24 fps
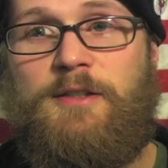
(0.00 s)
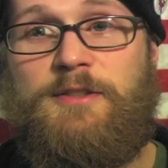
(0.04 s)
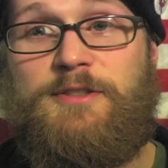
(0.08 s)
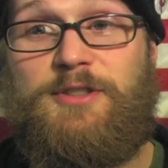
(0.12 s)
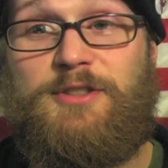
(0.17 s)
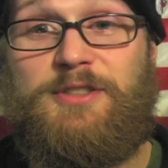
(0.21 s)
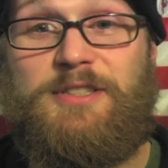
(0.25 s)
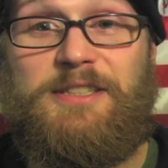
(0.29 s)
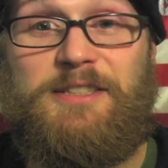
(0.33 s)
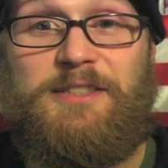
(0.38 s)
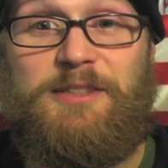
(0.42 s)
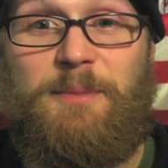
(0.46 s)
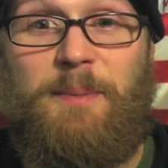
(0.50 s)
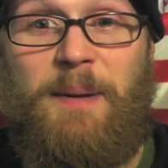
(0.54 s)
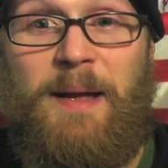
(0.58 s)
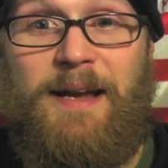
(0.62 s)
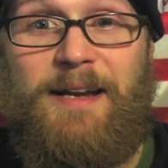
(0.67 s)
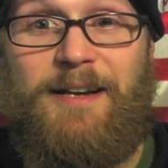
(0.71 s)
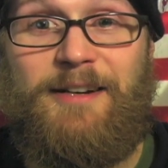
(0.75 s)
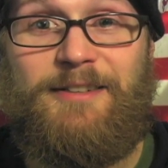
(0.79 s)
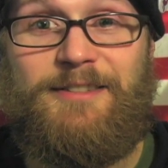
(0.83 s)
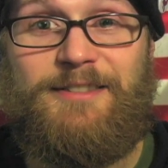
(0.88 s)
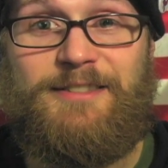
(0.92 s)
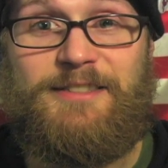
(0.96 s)
So single
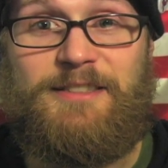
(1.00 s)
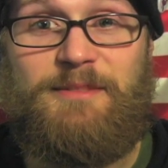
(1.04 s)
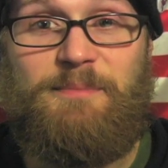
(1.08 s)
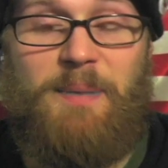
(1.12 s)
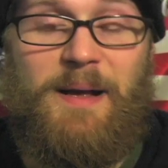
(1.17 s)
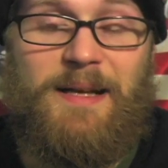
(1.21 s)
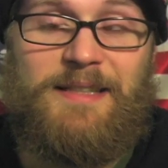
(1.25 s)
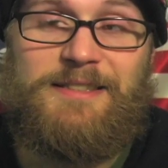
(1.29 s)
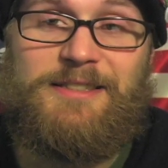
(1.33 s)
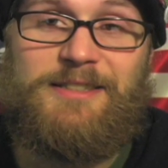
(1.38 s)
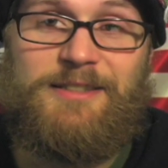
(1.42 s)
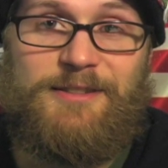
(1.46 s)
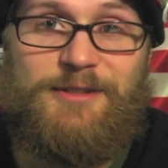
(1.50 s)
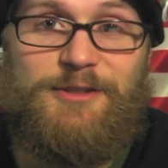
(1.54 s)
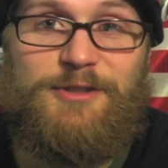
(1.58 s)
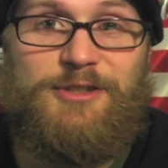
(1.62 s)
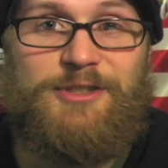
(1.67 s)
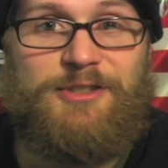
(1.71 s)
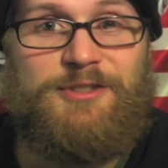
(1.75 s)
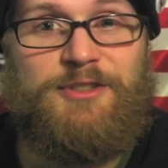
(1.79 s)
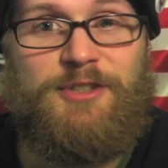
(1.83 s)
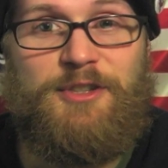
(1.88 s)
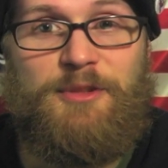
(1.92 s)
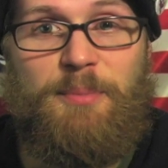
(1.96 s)
payer is the best
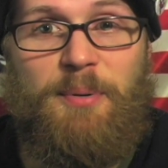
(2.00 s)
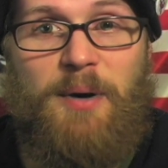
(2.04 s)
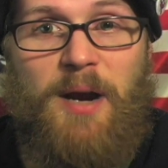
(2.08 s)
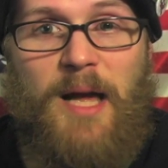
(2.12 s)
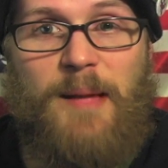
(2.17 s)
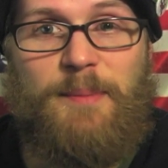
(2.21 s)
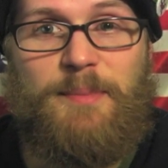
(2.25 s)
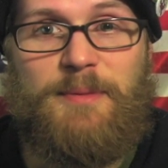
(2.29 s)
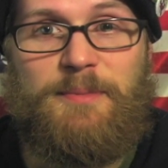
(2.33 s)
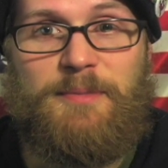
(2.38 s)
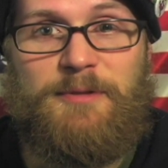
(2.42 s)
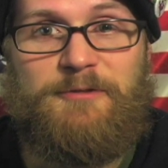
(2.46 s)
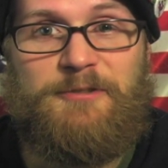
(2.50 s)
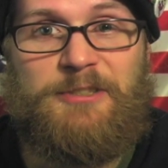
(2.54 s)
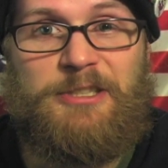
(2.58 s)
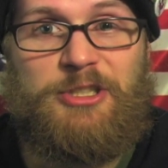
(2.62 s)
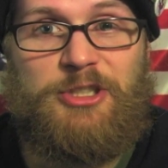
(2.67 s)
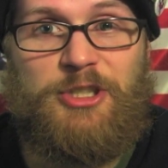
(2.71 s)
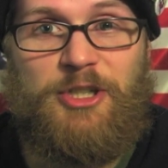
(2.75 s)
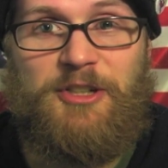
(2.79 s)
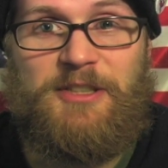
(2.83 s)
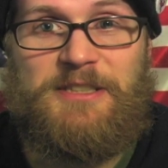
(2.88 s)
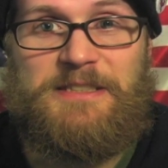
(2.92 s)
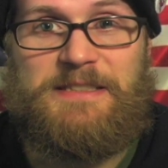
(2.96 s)
solution to the problem of
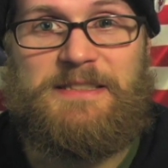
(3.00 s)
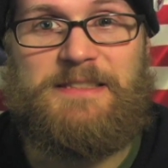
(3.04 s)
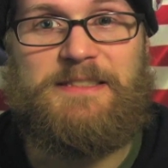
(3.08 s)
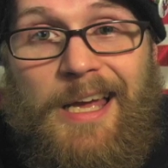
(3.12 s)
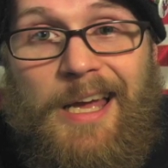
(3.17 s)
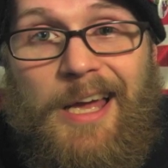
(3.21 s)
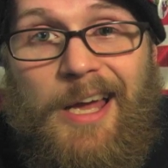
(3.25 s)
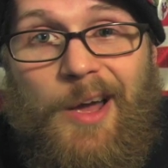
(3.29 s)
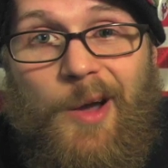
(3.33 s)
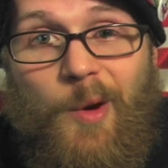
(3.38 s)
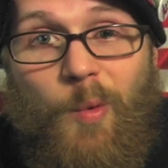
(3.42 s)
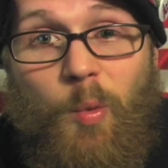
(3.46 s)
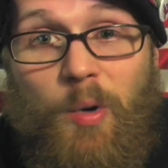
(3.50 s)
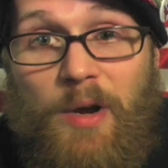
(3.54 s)
insurance.